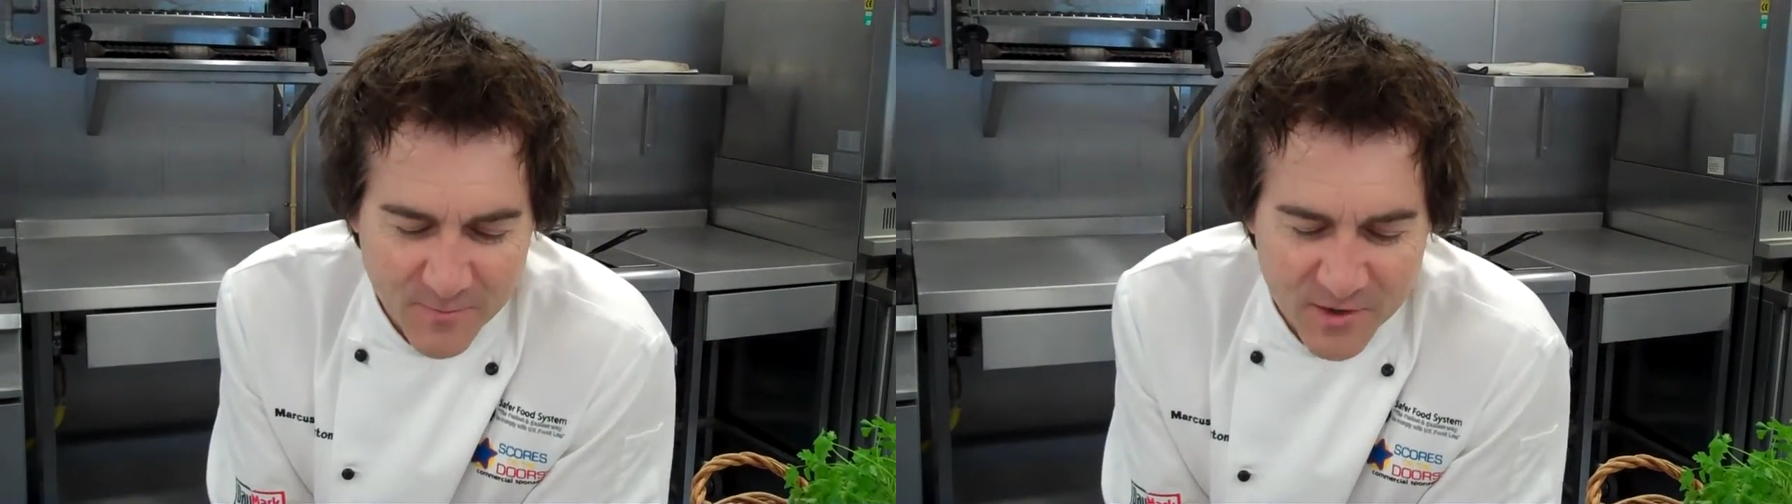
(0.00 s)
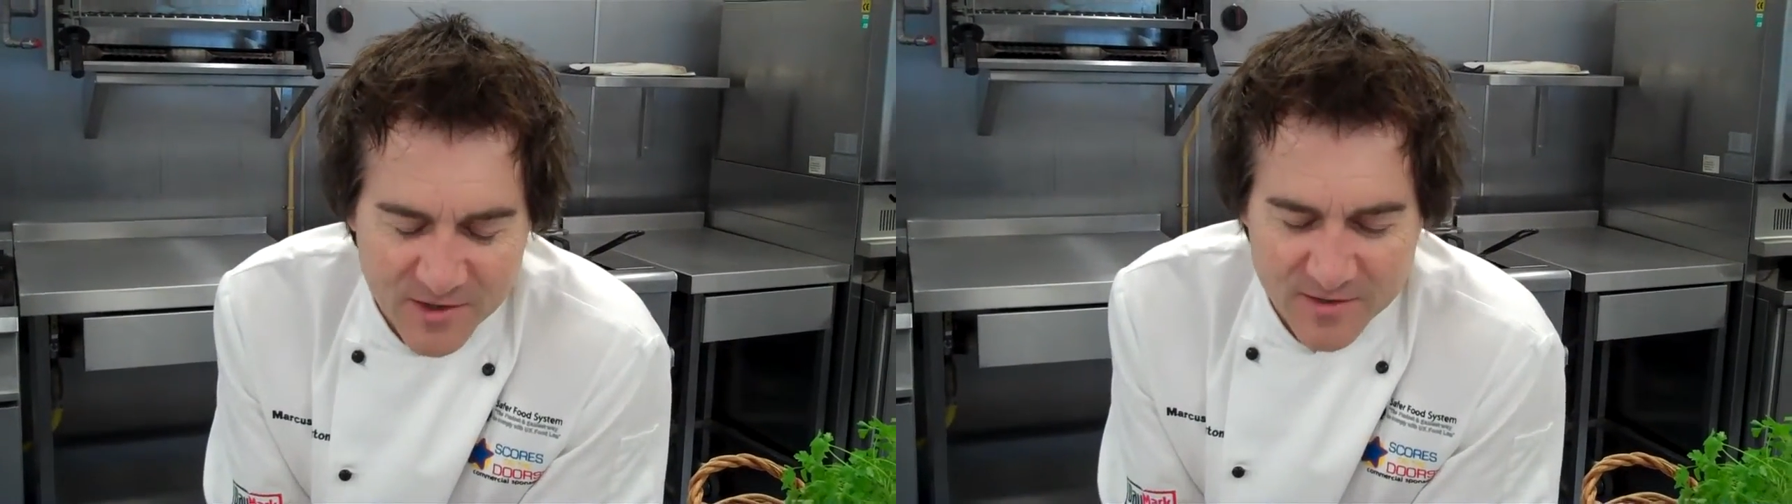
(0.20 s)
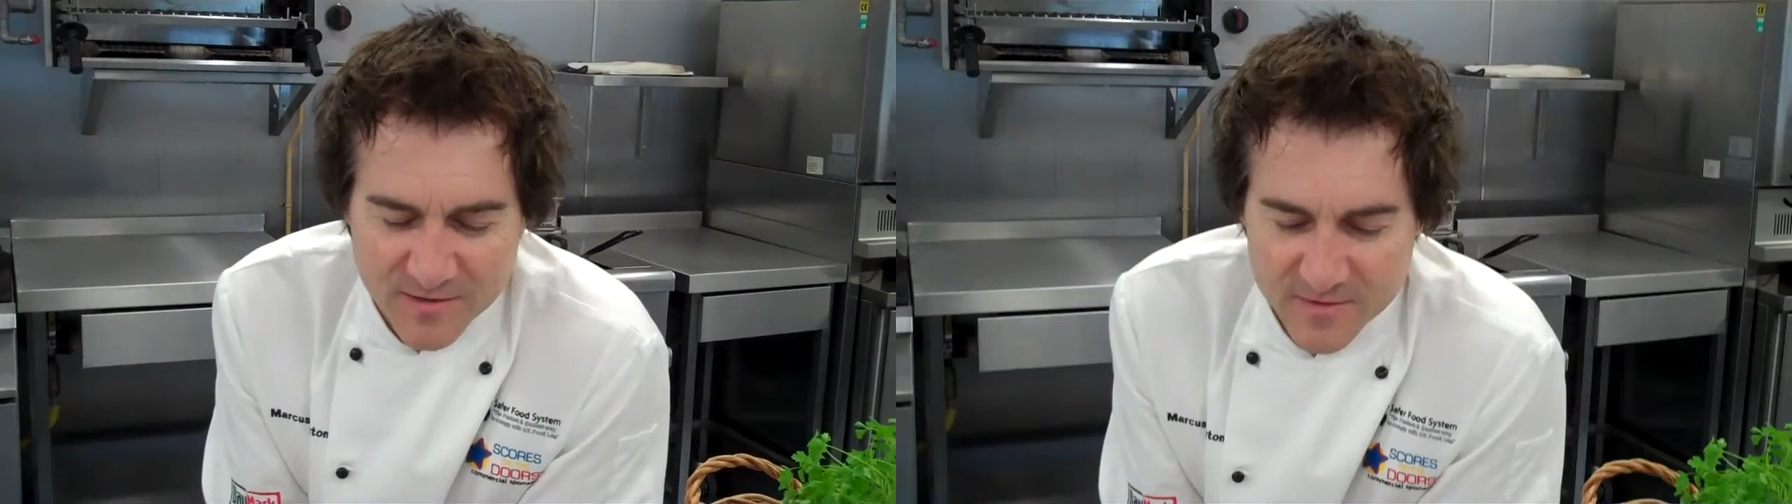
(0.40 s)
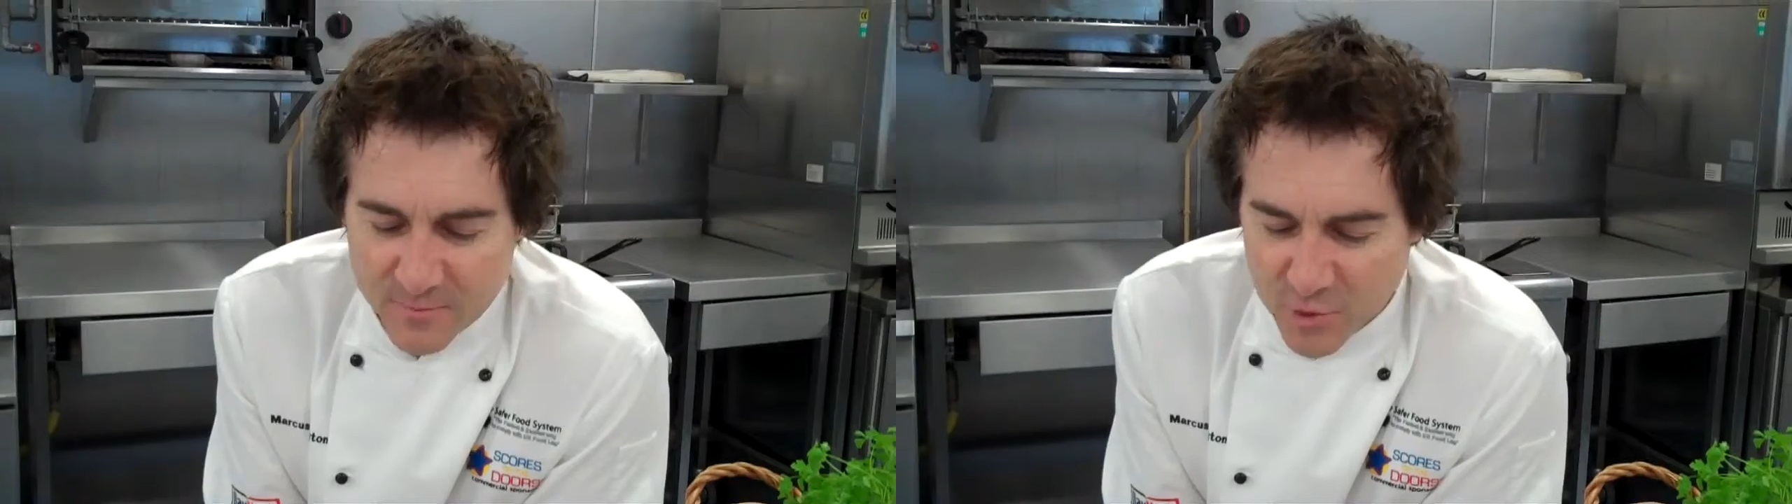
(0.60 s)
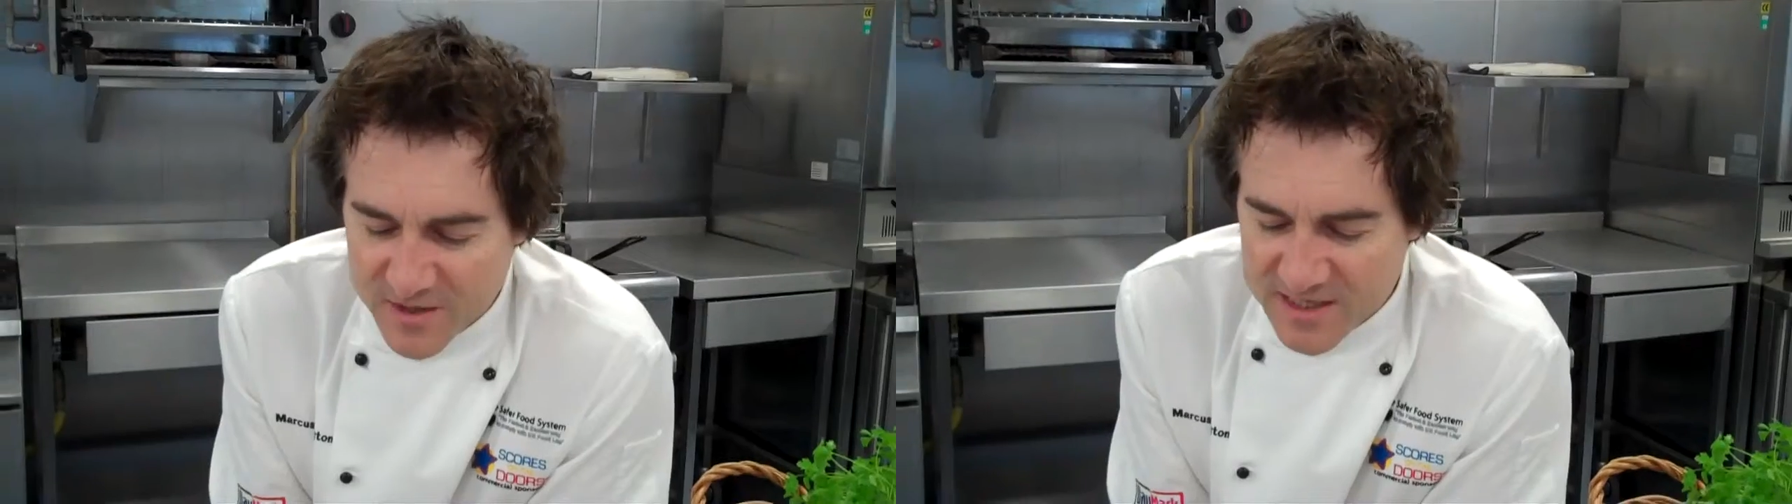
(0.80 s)
But the
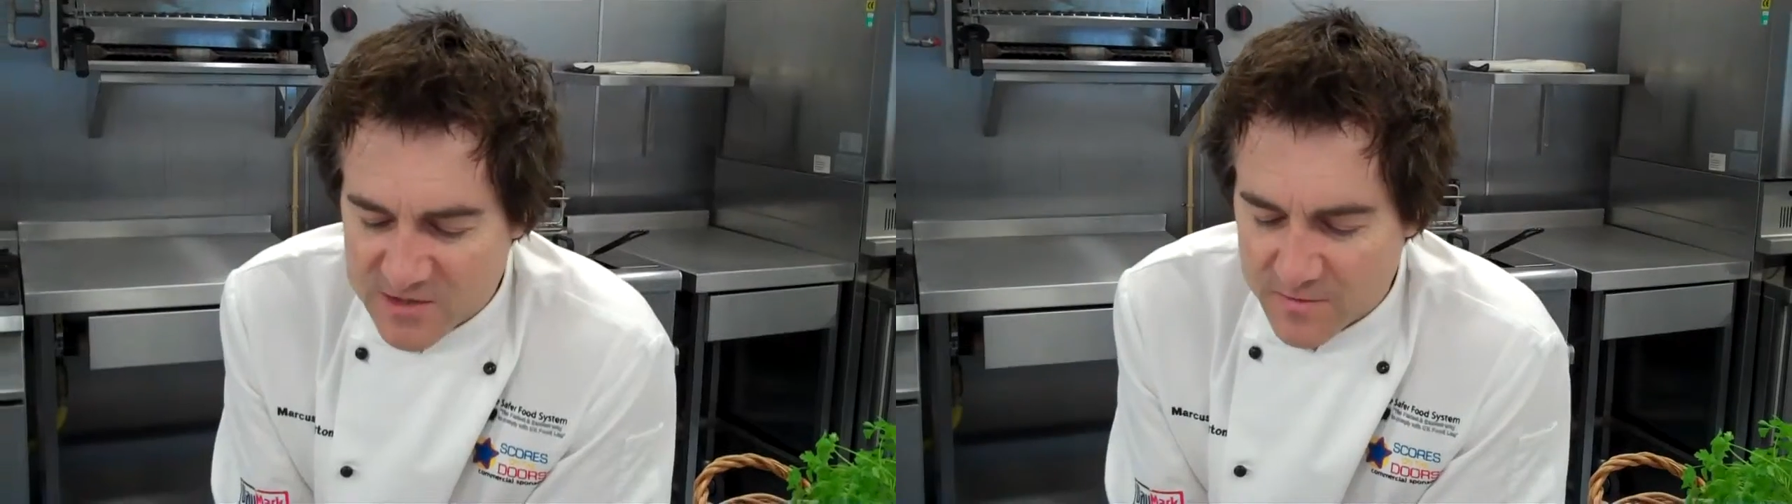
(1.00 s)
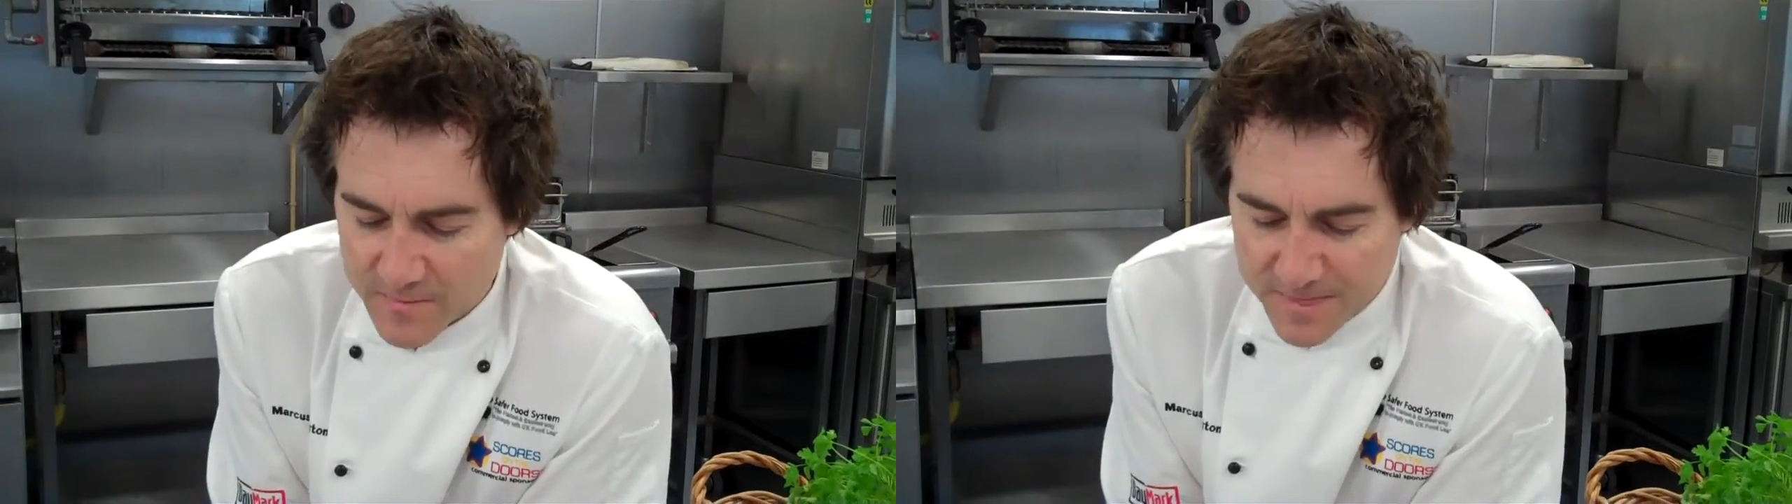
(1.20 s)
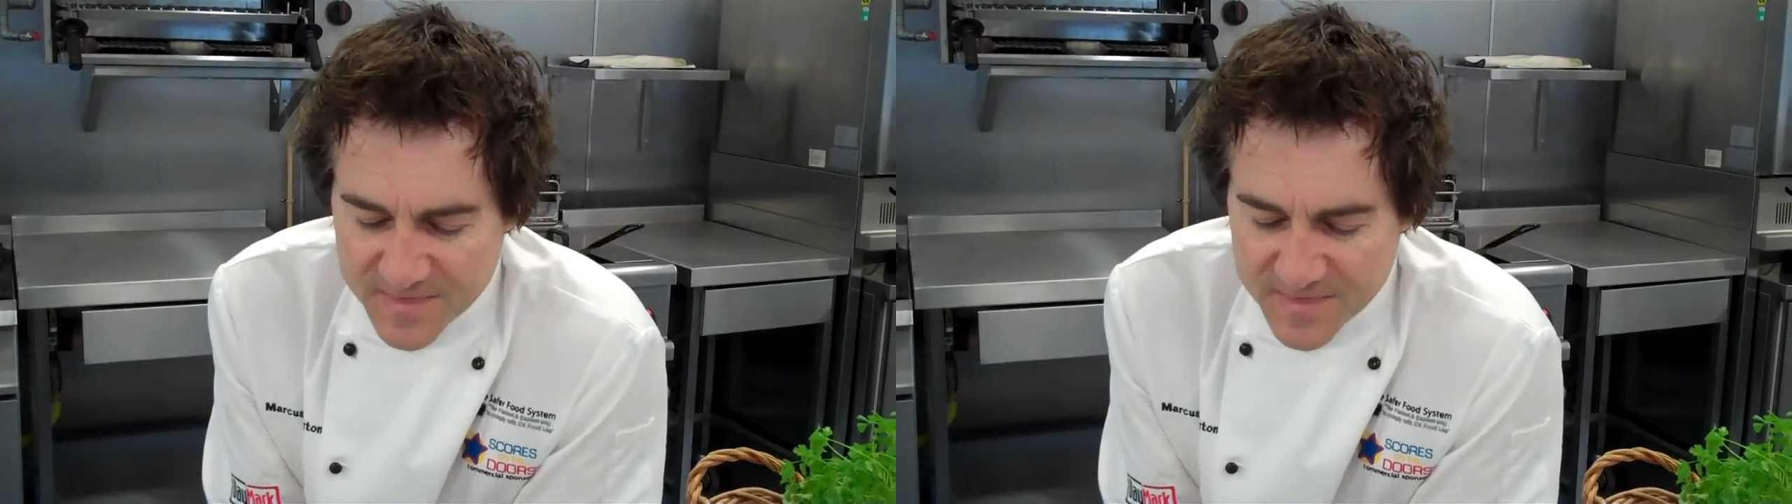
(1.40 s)
point is,